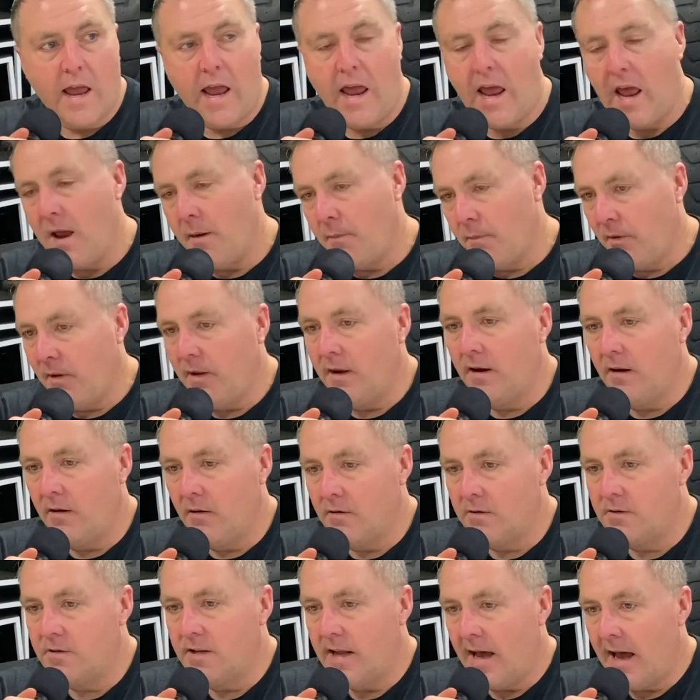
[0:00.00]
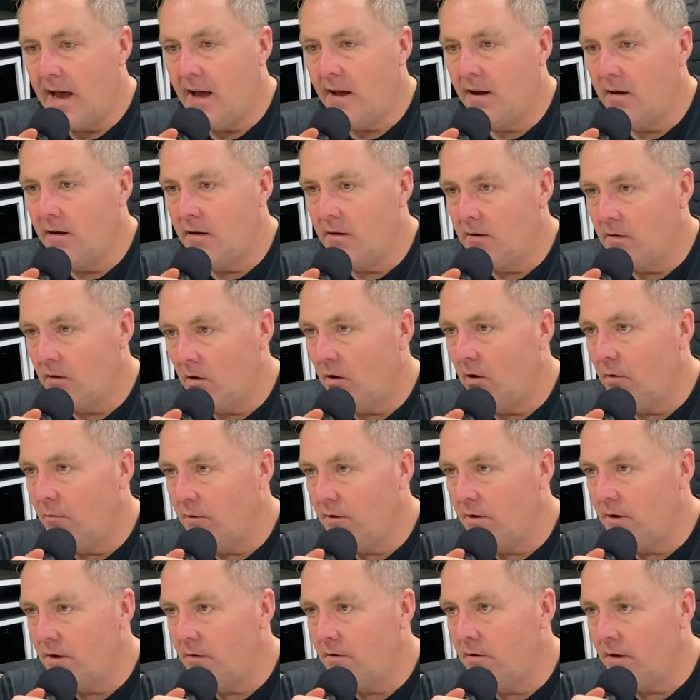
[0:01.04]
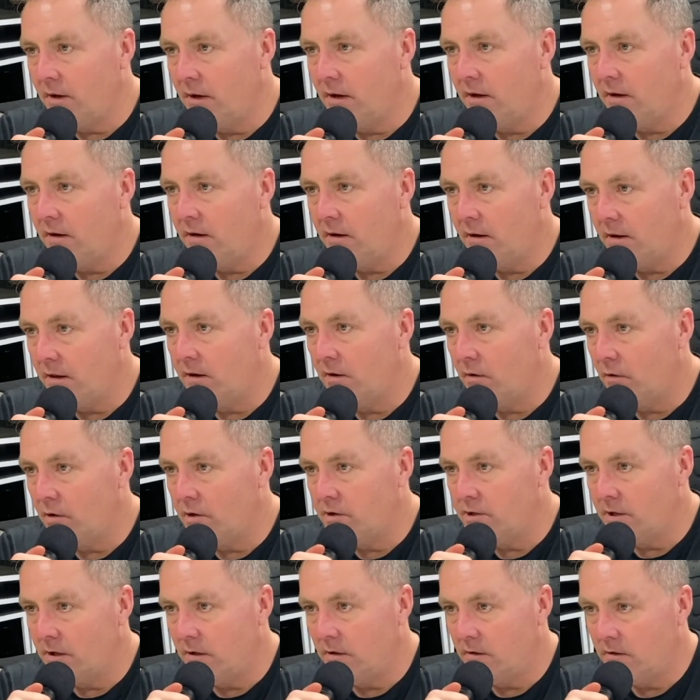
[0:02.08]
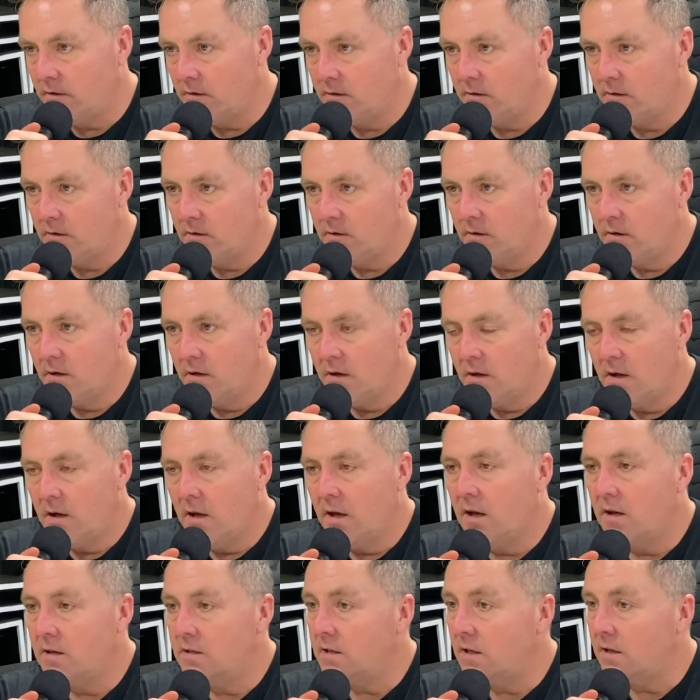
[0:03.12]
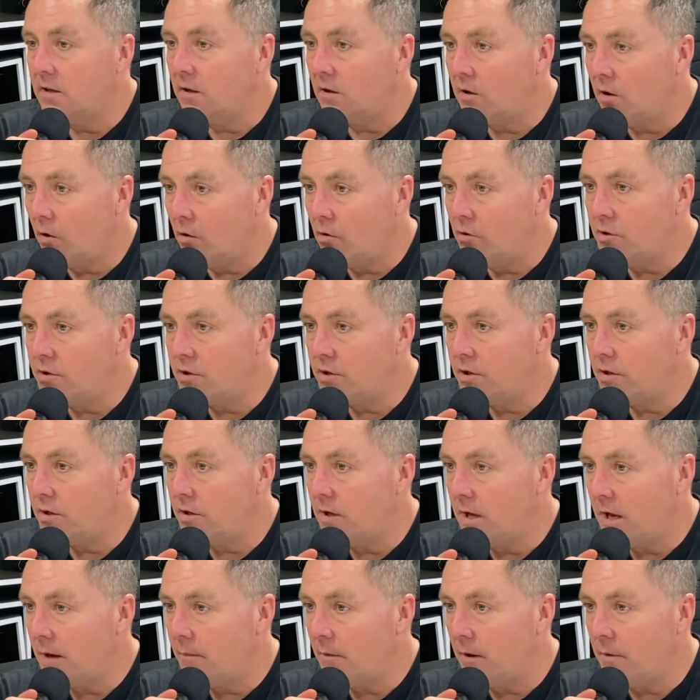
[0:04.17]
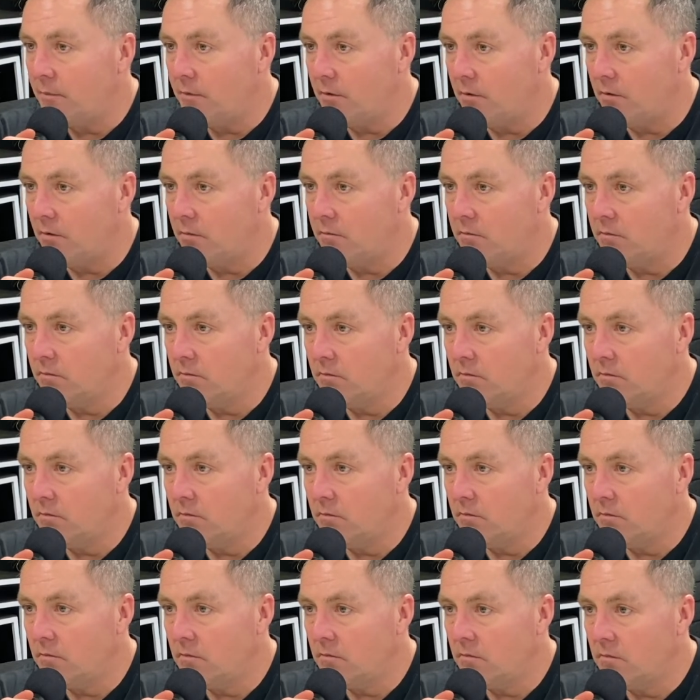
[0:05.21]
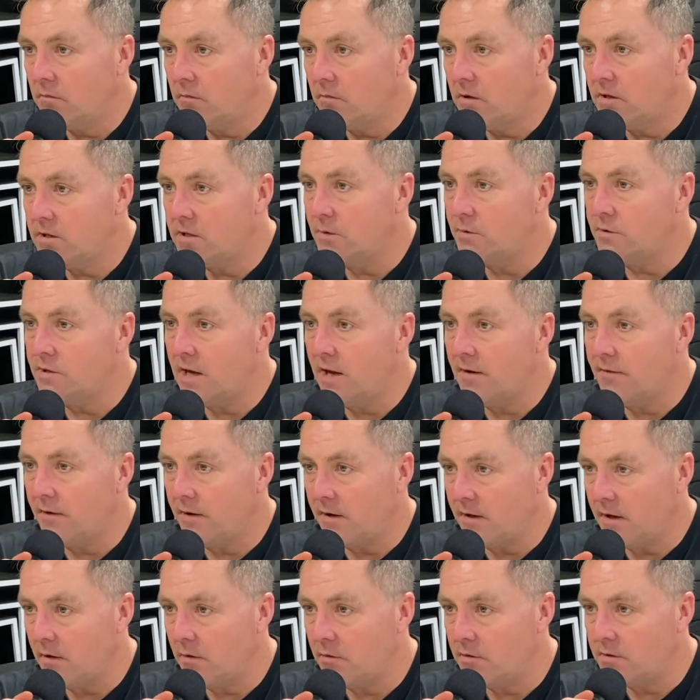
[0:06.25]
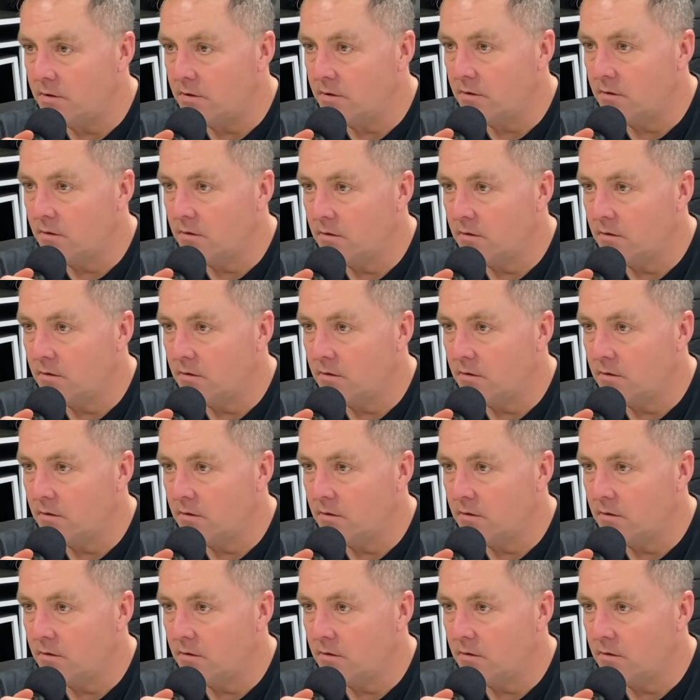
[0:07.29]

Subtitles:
A player's dad called me the other day in the OHL. He said the coach came up to him because he was having doubts